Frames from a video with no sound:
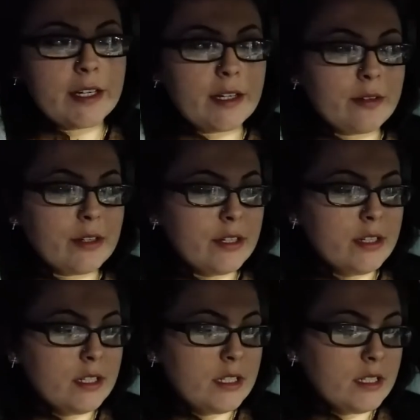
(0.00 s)
down.
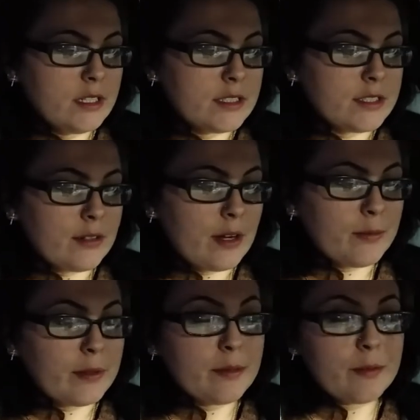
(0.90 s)
So I
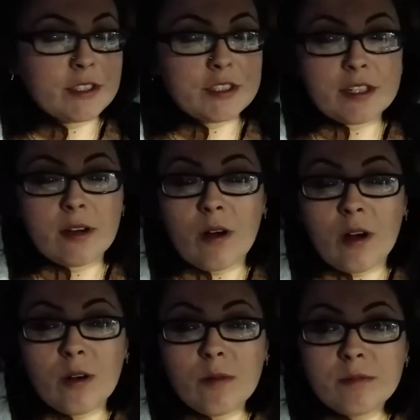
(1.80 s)
really want to just go
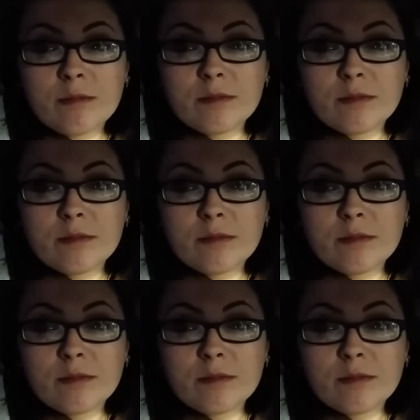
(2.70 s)
home